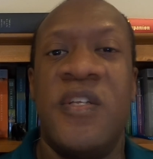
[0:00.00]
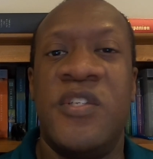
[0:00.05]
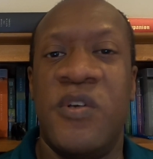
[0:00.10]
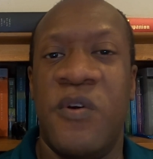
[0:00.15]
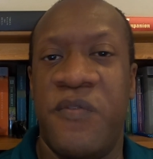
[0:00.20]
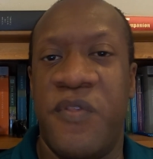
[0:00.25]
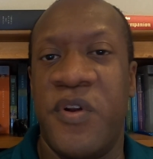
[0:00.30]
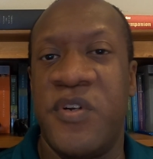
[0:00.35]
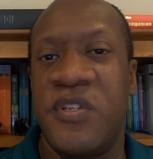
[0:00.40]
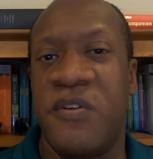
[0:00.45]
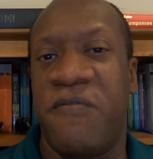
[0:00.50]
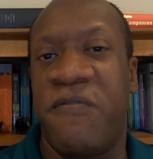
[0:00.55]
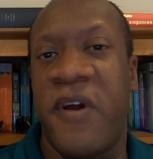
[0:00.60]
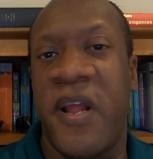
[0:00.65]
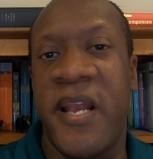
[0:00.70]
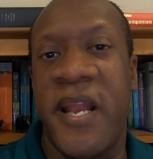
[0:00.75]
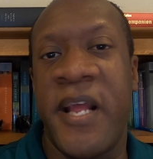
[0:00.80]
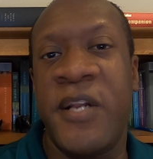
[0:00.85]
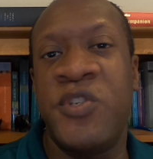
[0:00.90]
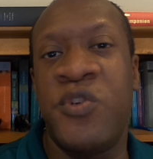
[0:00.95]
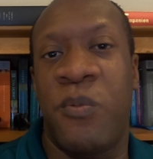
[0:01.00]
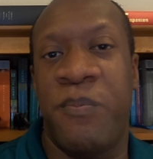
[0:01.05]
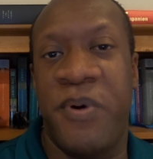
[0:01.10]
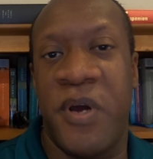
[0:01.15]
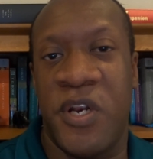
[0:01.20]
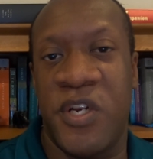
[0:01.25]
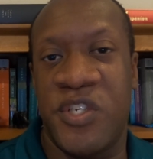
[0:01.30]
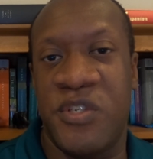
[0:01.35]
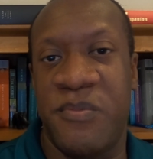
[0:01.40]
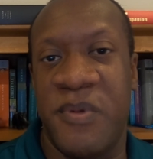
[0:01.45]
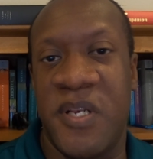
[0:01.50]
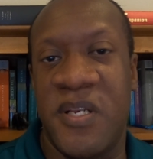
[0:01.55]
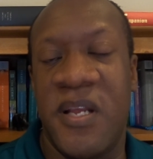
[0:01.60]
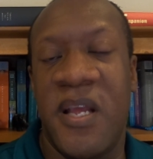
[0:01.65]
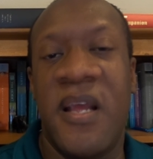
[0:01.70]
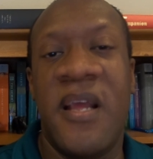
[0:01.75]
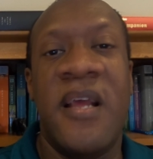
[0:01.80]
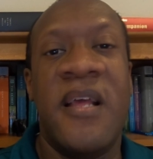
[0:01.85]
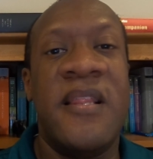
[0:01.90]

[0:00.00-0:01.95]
So if there's a financial punishment,